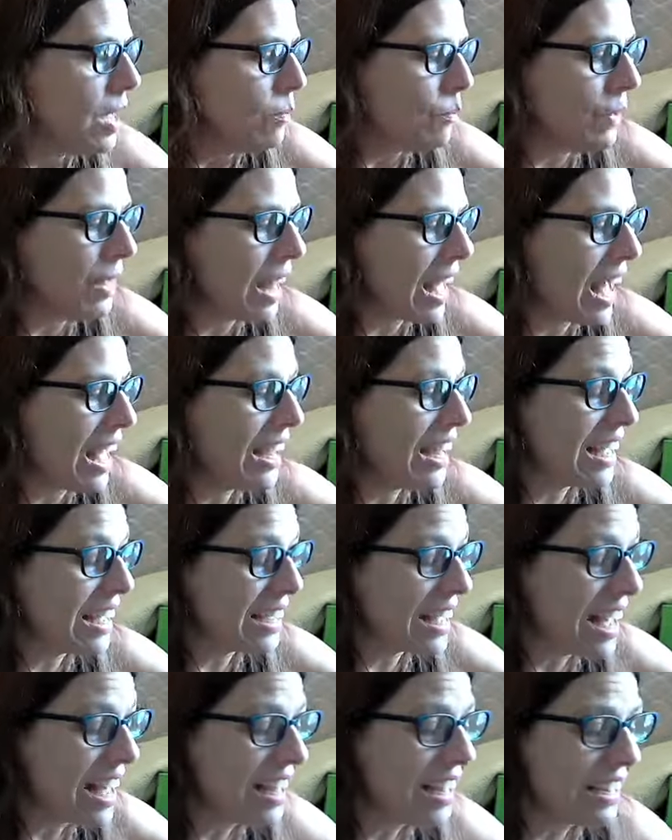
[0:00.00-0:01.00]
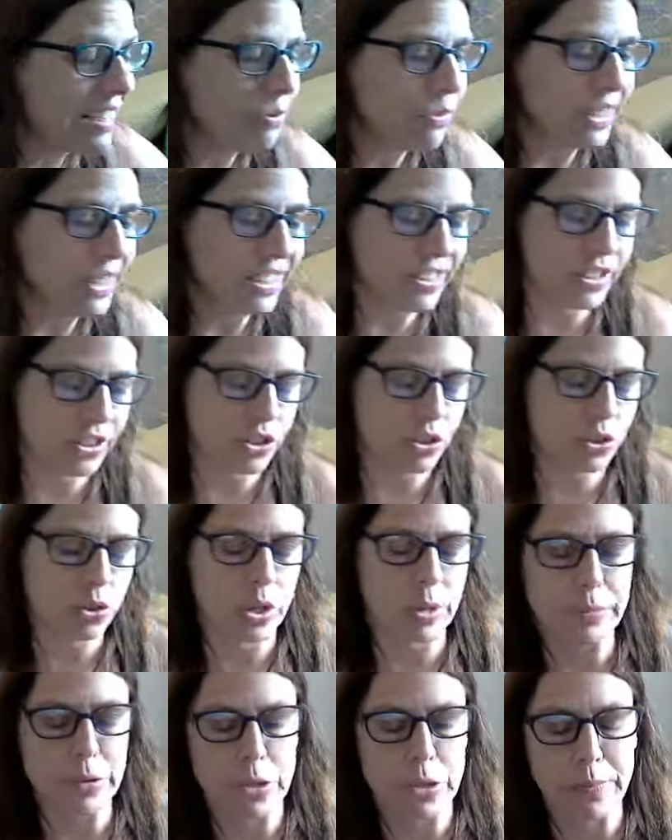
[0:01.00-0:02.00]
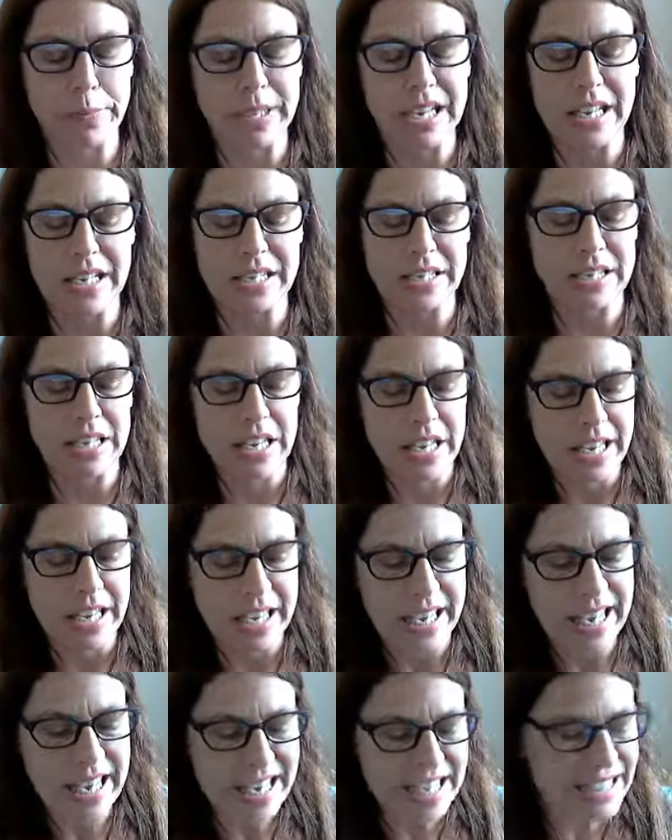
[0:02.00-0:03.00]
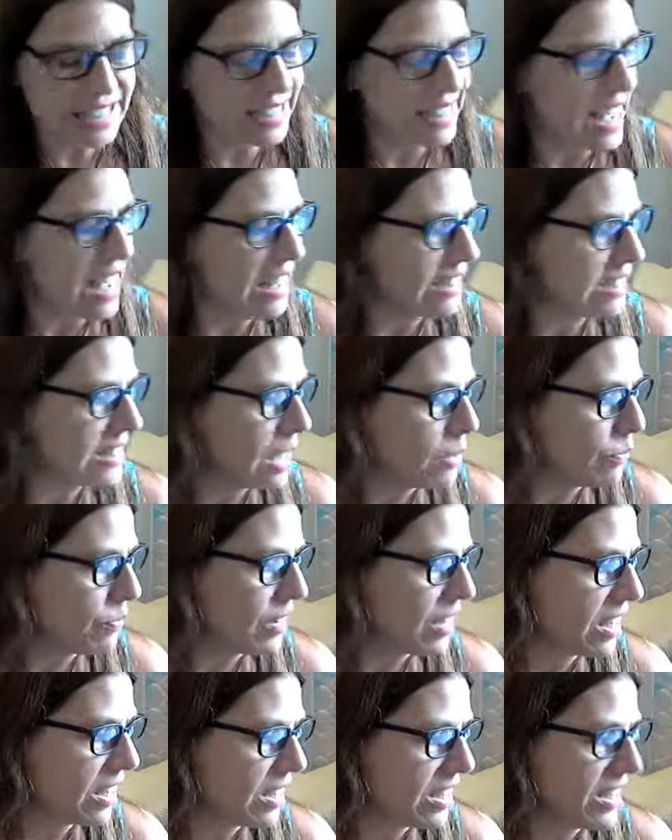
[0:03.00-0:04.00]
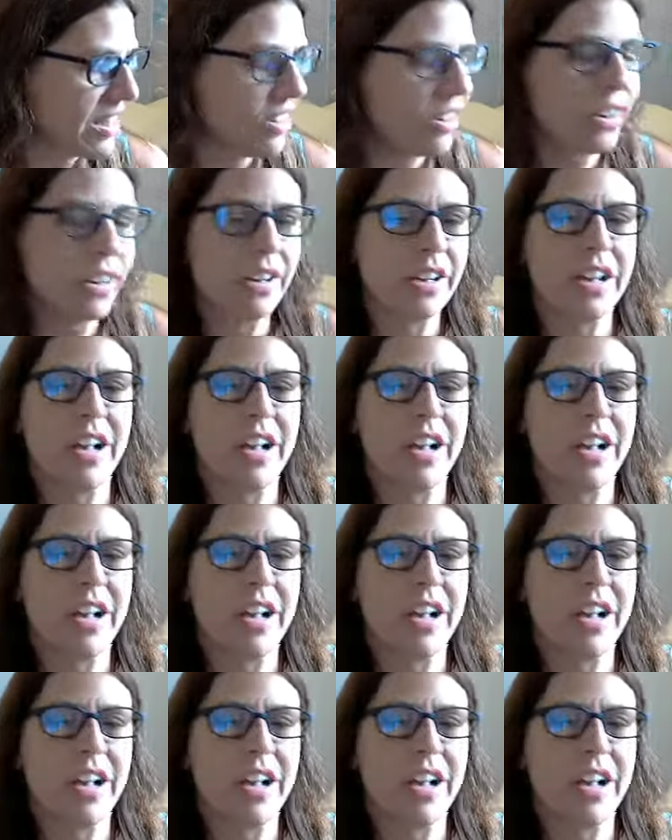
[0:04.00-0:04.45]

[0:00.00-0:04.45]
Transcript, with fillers: but And I got to read the scripture because he says something in here